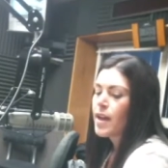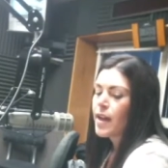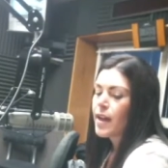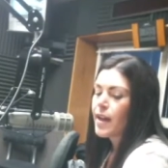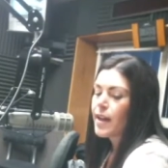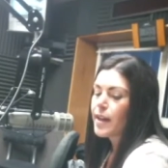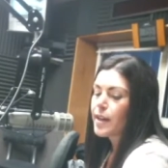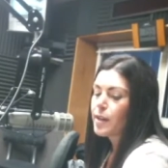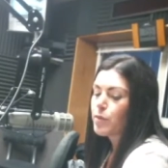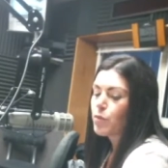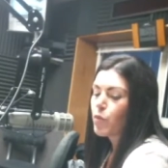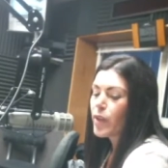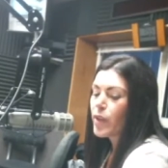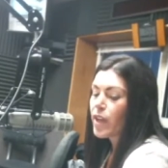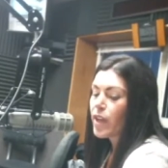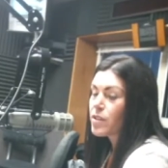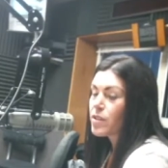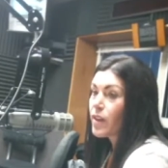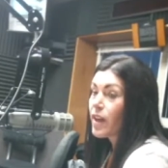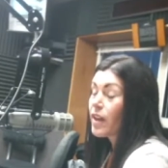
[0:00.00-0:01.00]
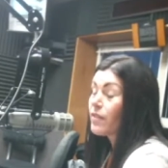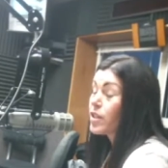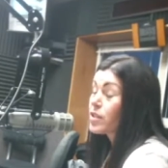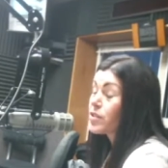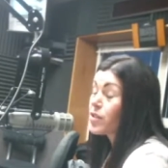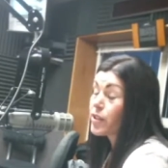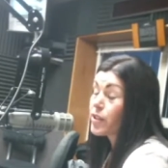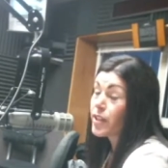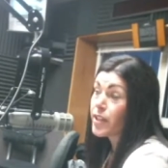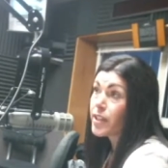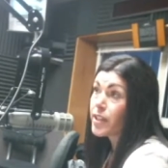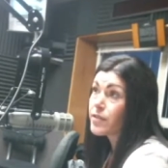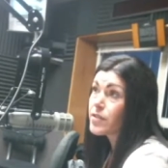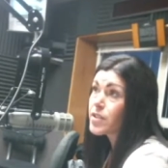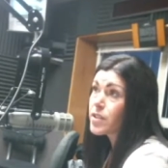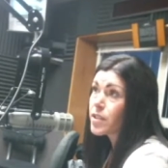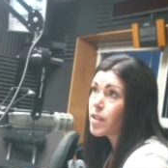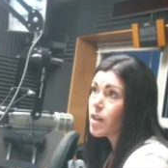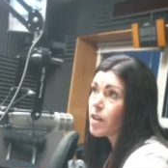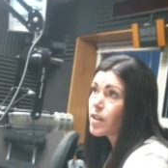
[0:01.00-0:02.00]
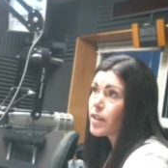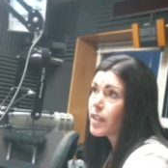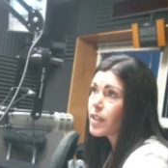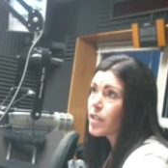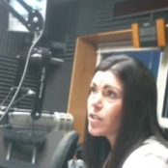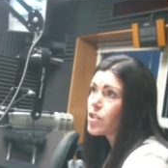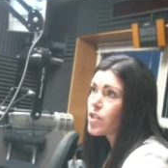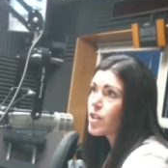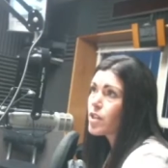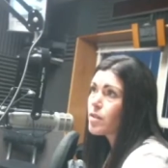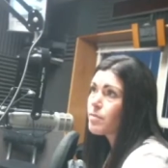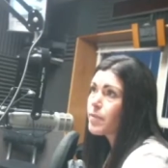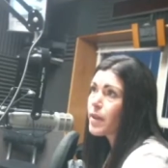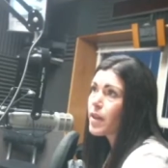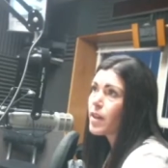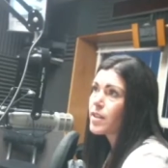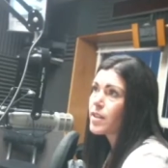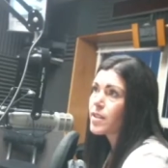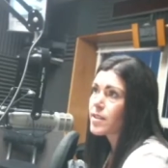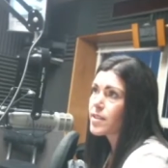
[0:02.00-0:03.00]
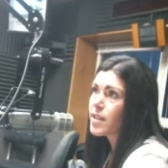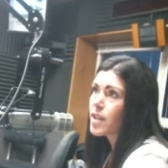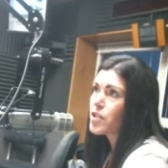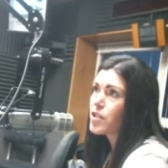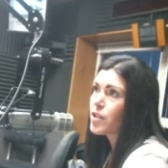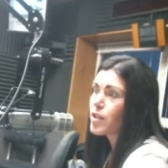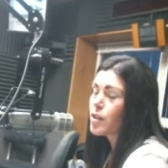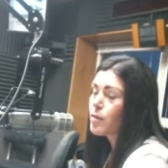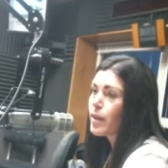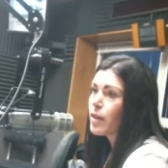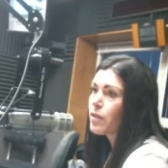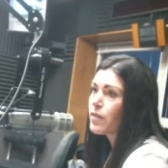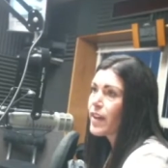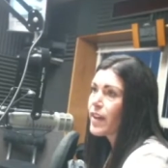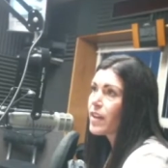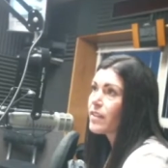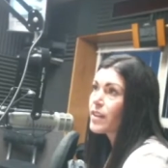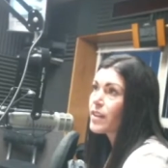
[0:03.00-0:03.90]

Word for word: Um, we also have alternatives to guardianship, a discussion about that.